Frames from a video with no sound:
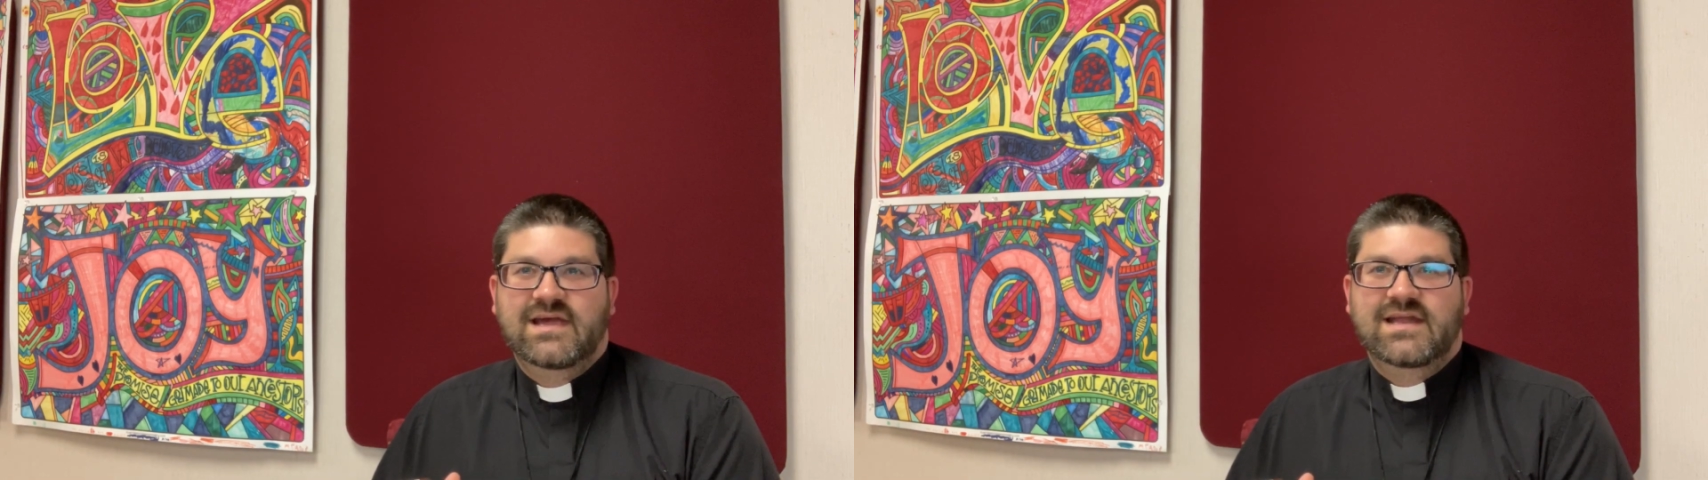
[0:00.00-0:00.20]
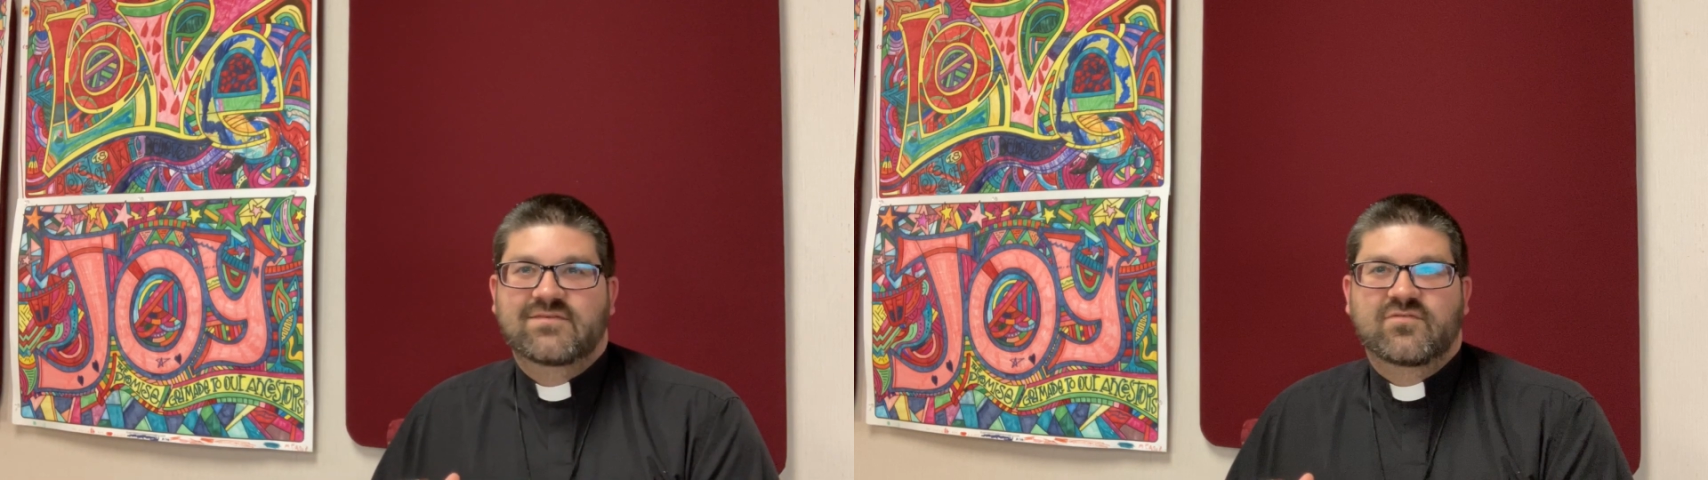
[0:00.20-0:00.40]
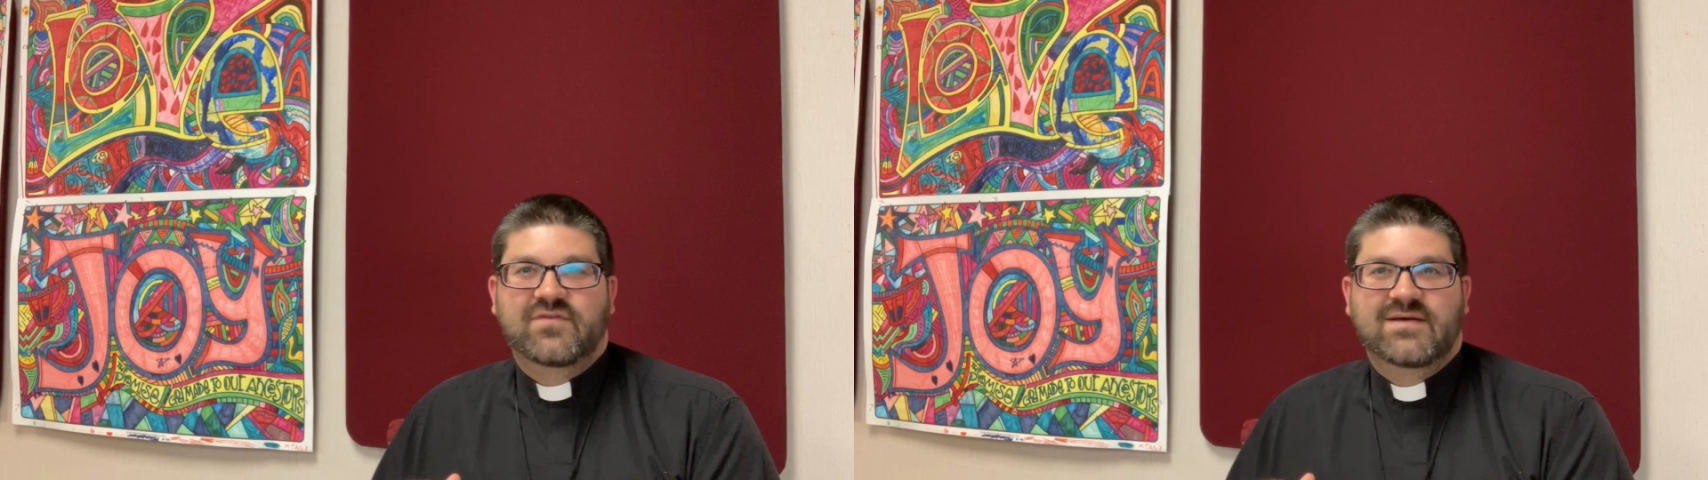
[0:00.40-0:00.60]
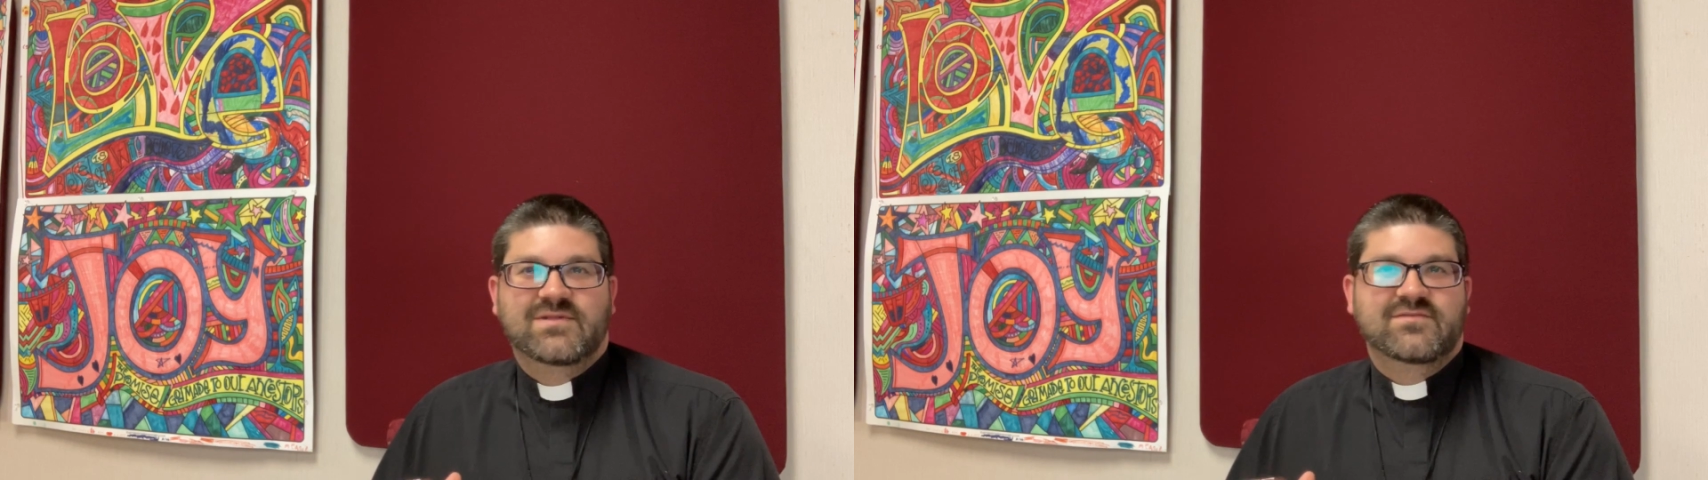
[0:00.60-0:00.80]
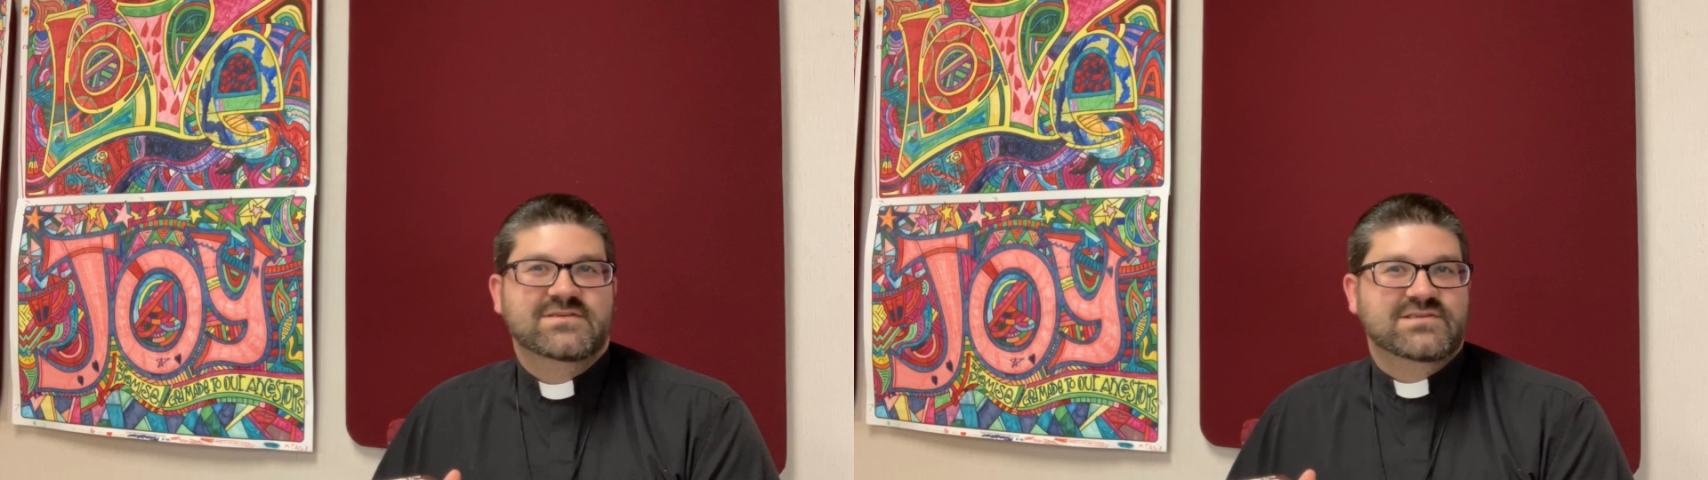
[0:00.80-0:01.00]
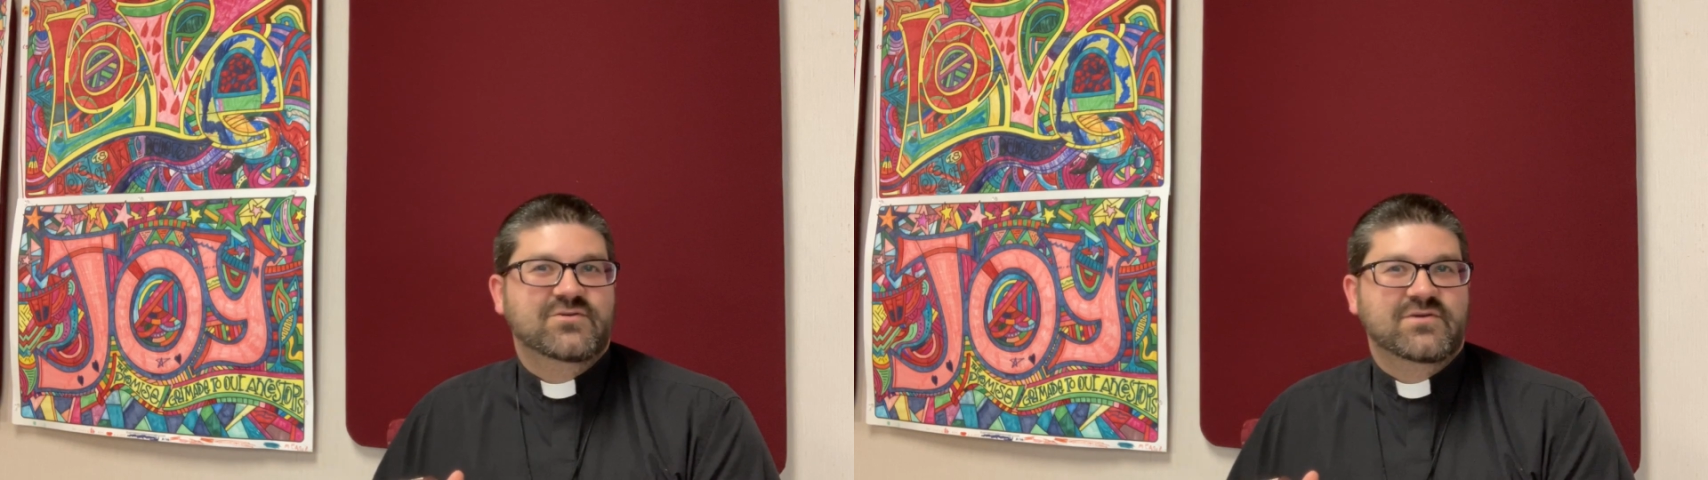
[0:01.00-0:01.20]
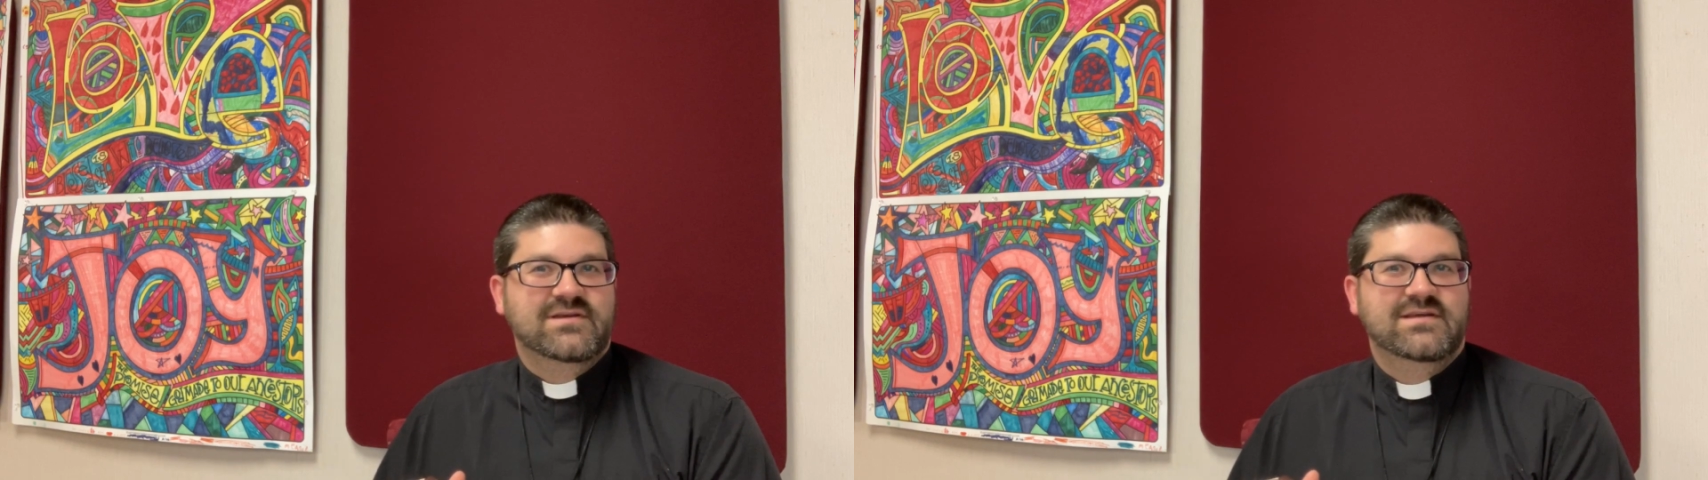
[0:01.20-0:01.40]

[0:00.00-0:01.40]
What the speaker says: and have a family of his own.